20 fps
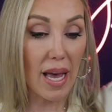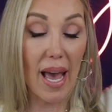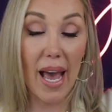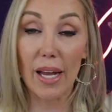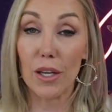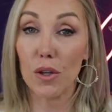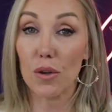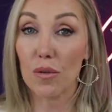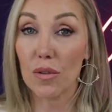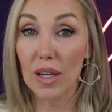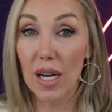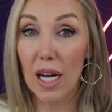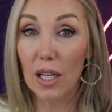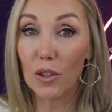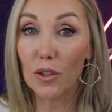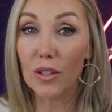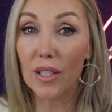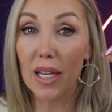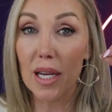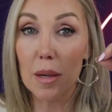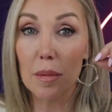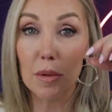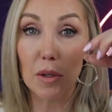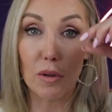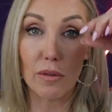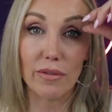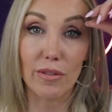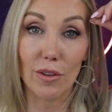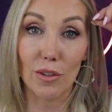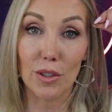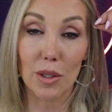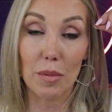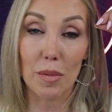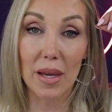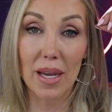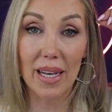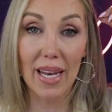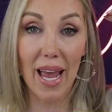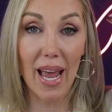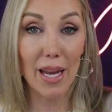and you've colored them, you have filled them
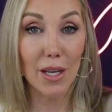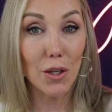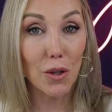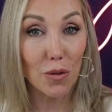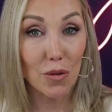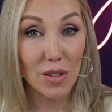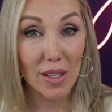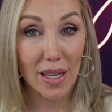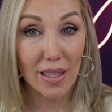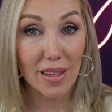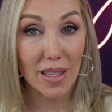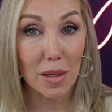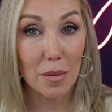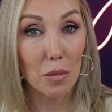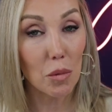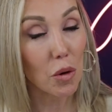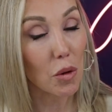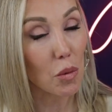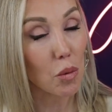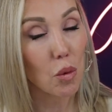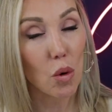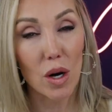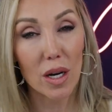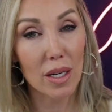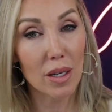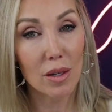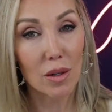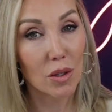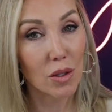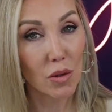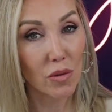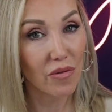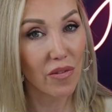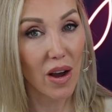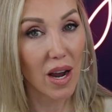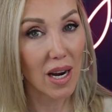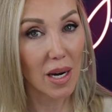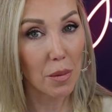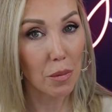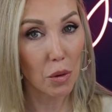in, and you've set them with one
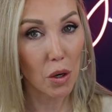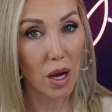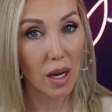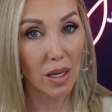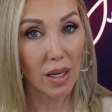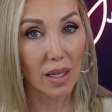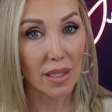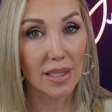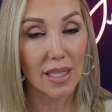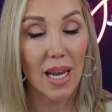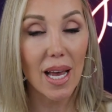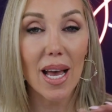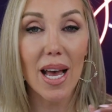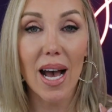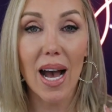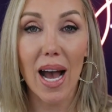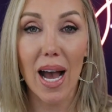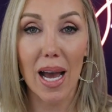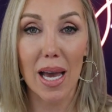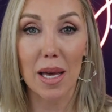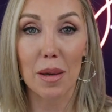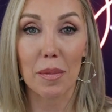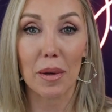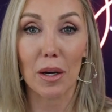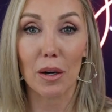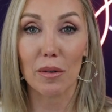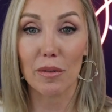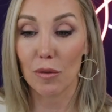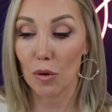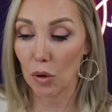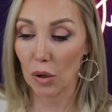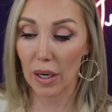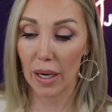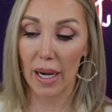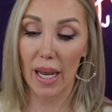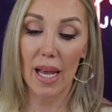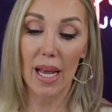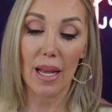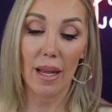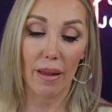fine product, I am here for it.